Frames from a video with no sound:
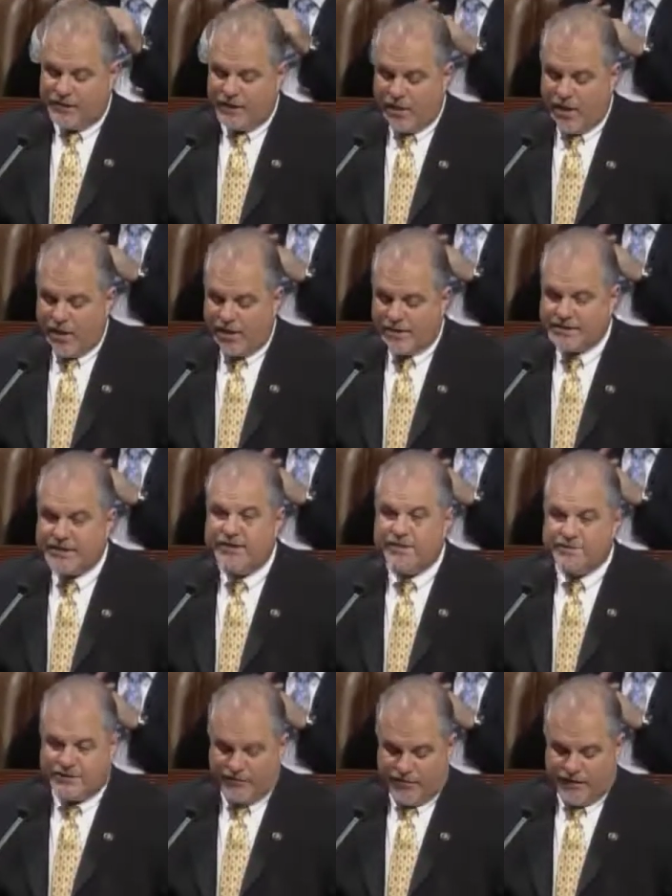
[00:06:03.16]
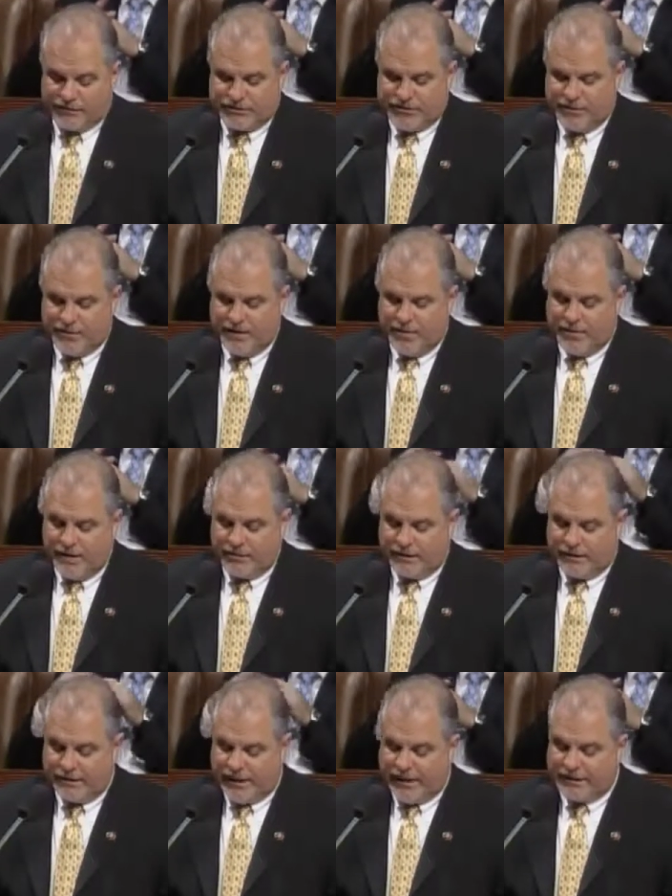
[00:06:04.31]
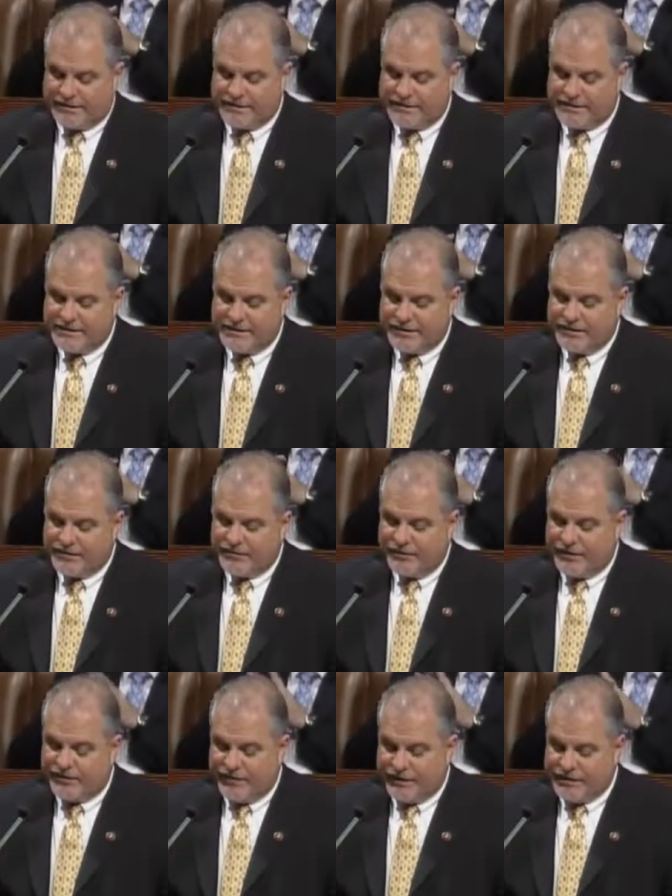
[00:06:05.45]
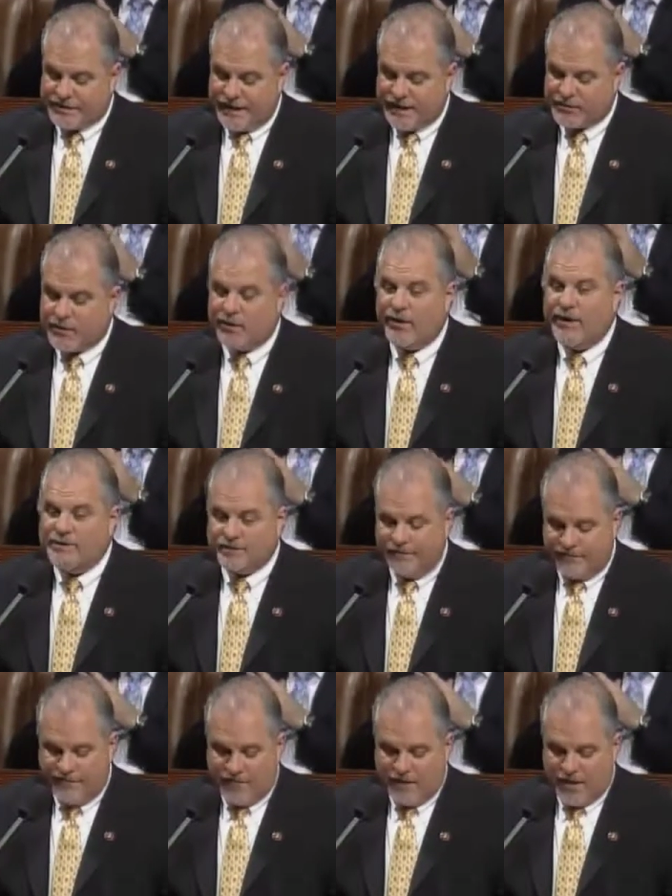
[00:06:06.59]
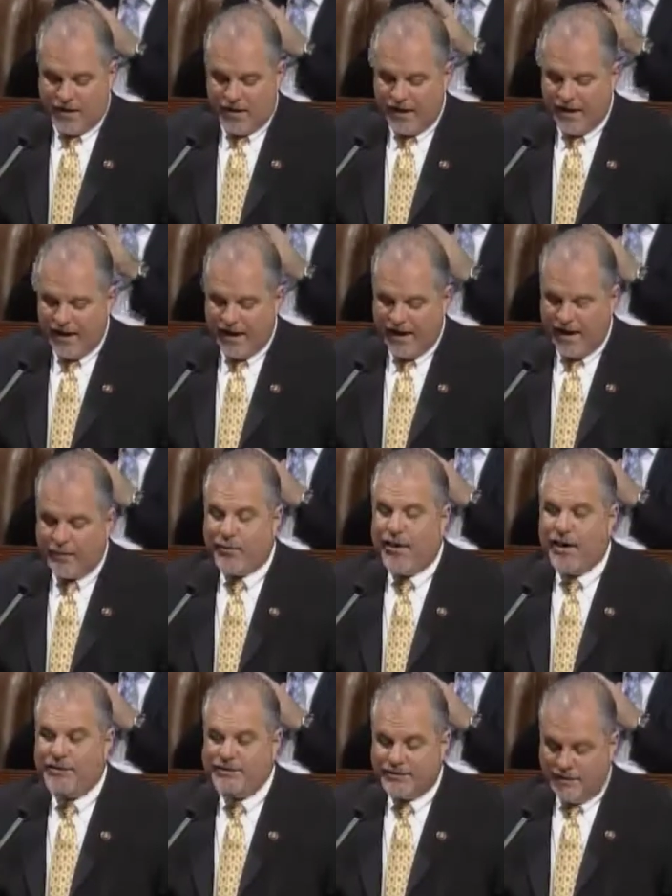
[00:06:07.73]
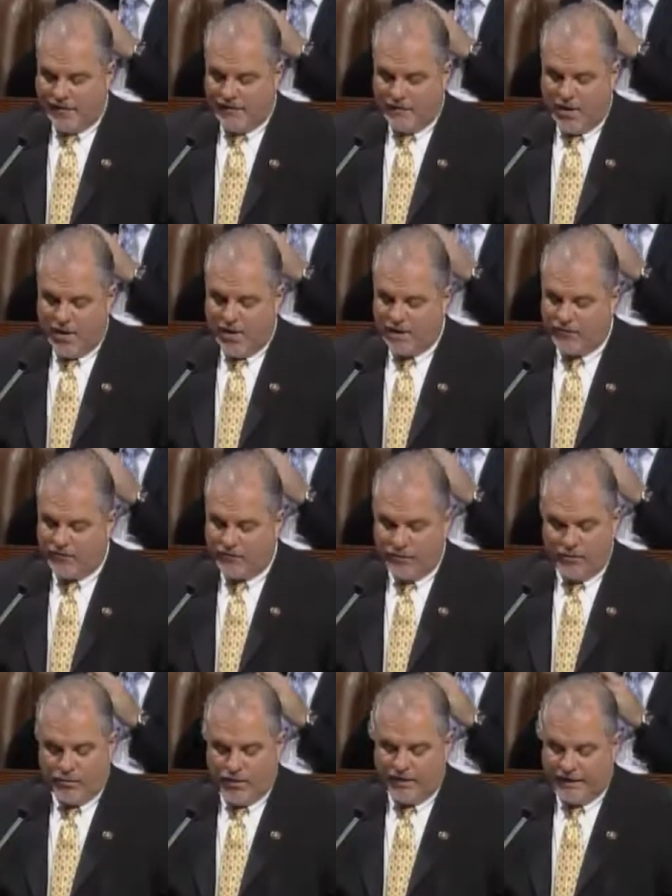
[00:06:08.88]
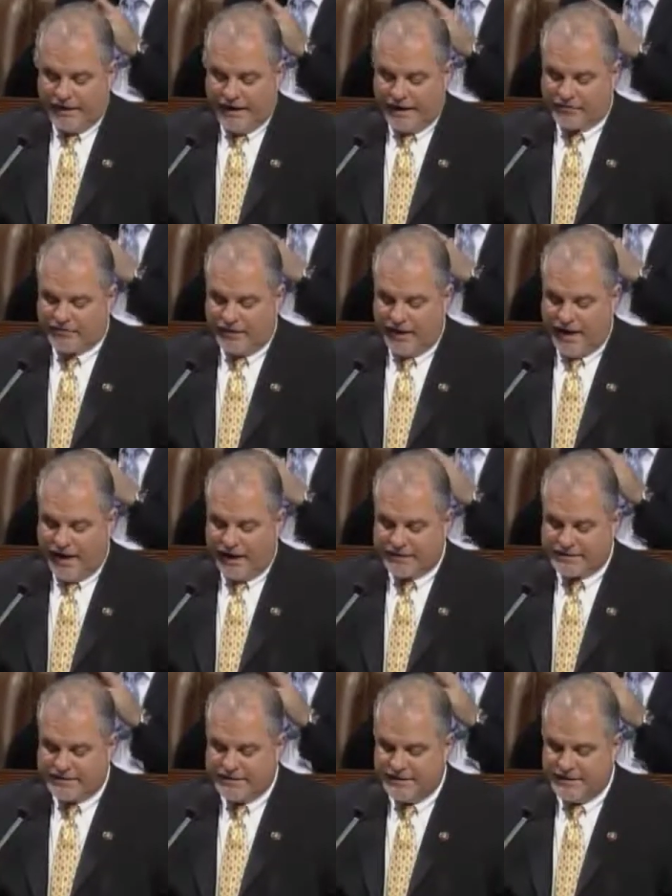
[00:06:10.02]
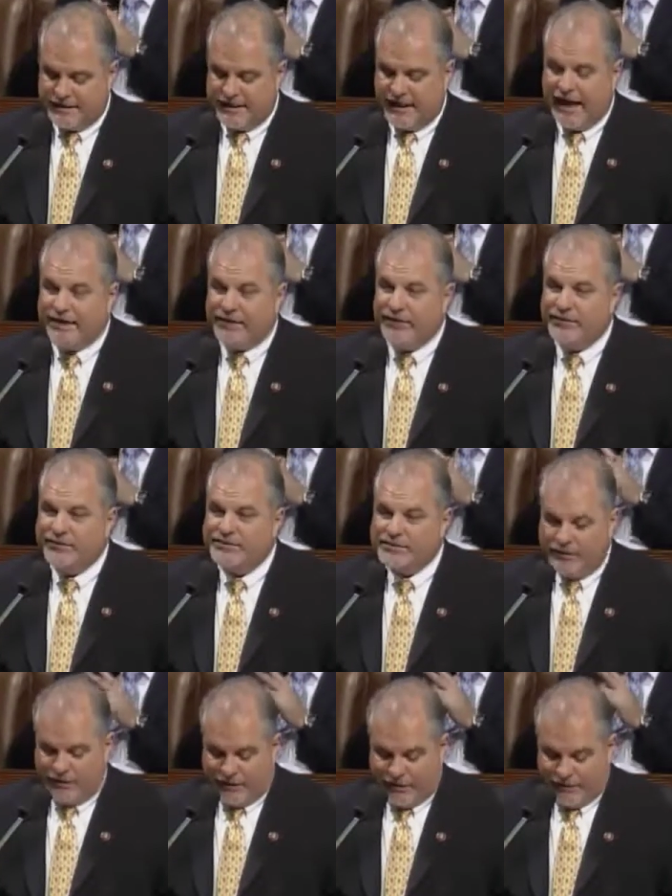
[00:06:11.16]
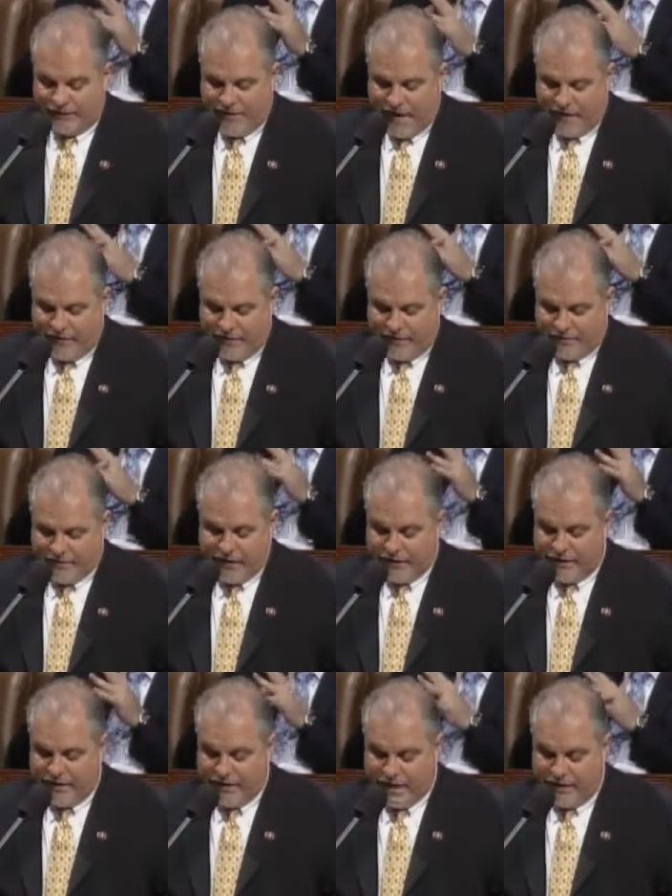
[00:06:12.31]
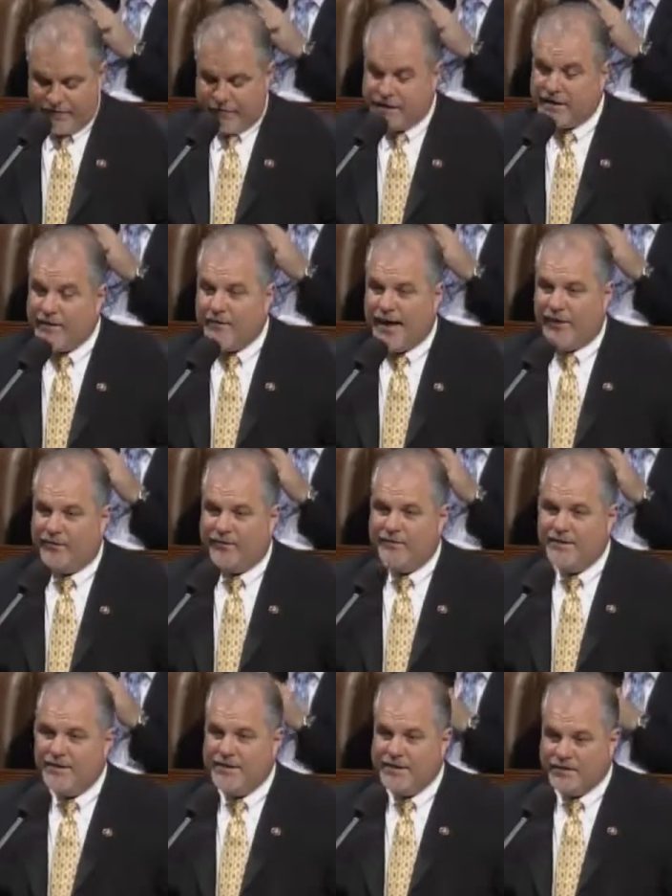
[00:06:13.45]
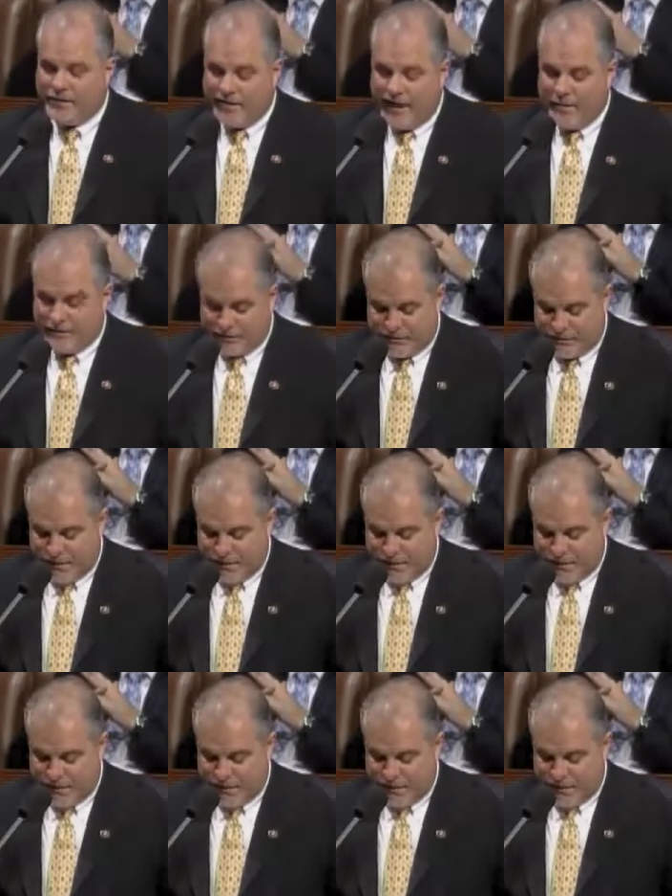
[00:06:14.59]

America's energy-rich public lands to increase exploration for and production of American crude oil and natural gas, and to do so in an environmentally friendly manner. With that, Mr.